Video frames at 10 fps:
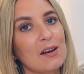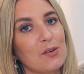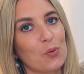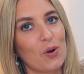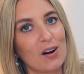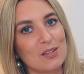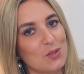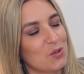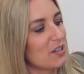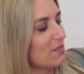Little colour
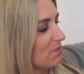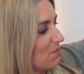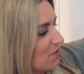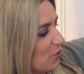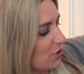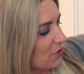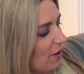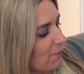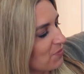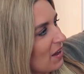story for you
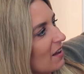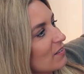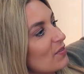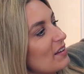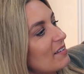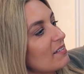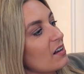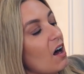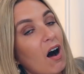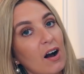then. So this is a
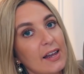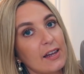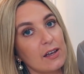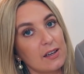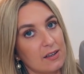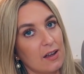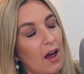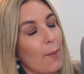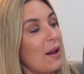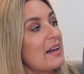khaki
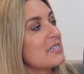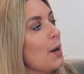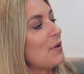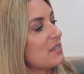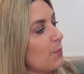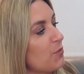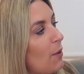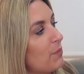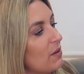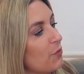blazer, but
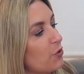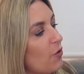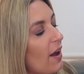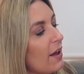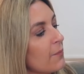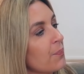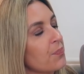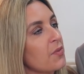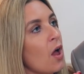sometimes it looks grey.